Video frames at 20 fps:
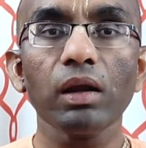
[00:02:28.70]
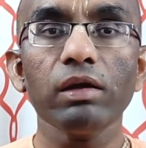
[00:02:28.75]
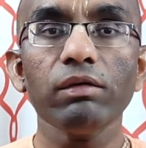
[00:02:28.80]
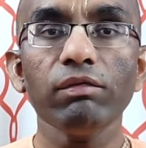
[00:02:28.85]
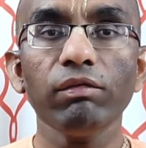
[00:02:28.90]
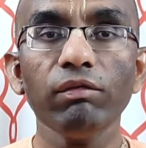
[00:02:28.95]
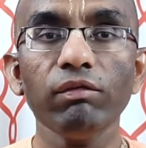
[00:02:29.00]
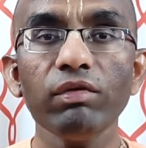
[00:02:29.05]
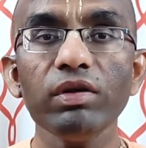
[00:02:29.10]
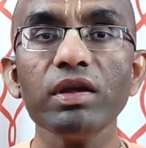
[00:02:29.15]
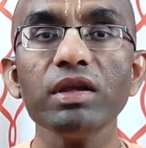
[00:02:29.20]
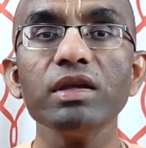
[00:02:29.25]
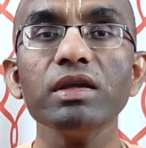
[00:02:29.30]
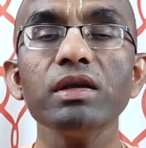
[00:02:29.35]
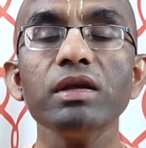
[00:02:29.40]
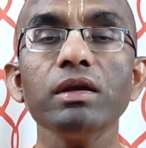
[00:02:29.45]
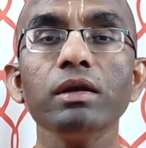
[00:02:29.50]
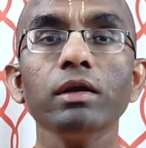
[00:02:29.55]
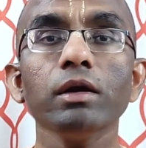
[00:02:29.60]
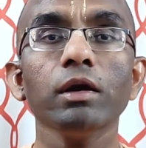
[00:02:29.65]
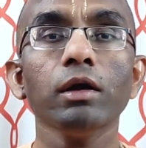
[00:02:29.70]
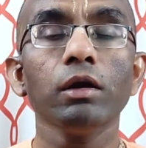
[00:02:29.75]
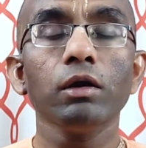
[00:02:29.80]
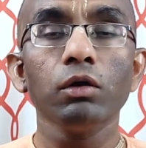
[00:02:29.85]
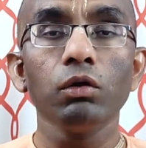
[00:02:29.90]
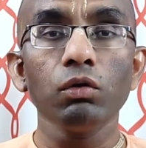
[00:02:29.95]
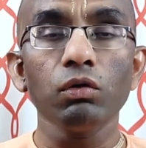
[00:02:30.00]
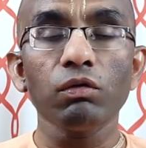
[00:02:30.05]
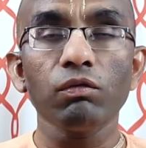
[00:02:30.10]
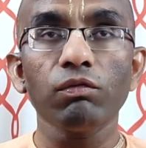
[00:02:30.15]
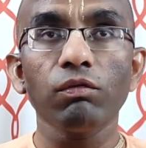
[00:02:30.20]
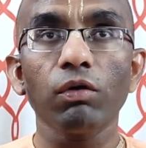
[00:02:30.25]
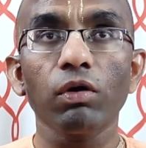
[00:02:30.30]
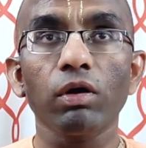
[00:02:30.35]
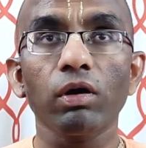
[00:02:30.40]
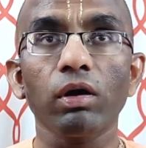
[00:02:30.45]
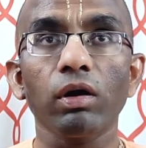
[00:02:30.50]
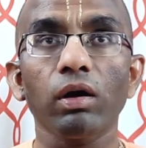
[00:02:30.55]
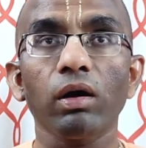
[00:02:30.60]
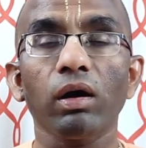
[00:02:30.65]
if we look for
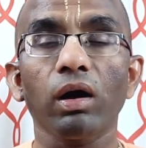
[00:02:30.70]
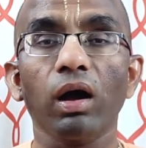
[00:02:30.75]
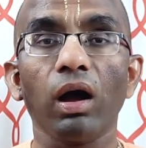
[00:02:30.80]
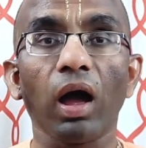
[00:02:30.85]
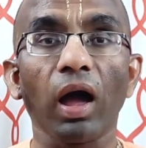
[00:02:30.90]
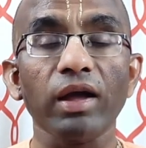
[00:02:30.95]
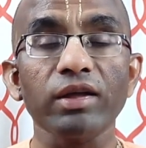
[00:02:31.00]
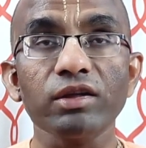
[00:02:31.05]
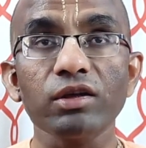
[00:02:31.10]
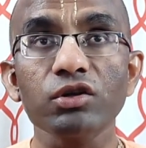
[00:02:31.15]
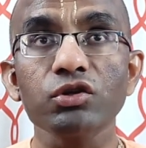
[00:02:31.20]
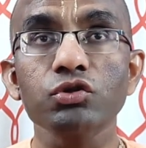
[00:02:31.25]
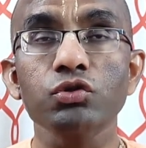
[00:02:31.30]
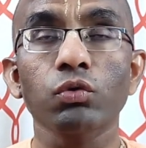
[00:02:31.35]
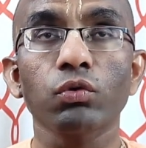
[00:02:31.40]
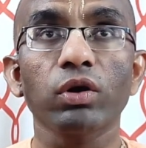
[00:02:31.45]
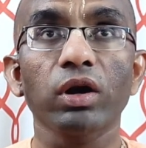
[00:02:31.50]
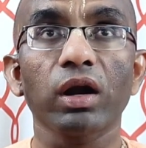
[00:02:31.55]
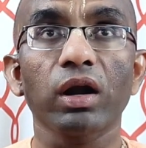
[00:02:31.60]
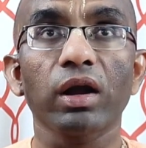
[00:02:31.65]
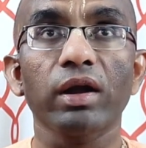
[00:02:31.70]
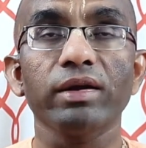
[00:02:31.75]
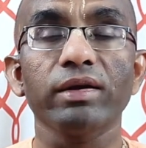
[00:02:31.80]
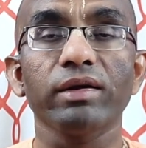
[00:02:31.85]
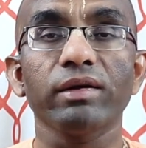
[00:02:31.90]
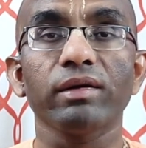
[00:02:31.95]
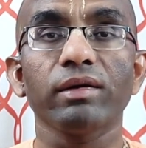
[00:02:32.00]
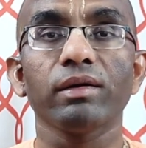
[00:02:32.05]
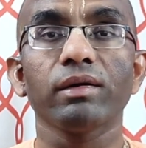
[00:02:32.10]
a higher storyline,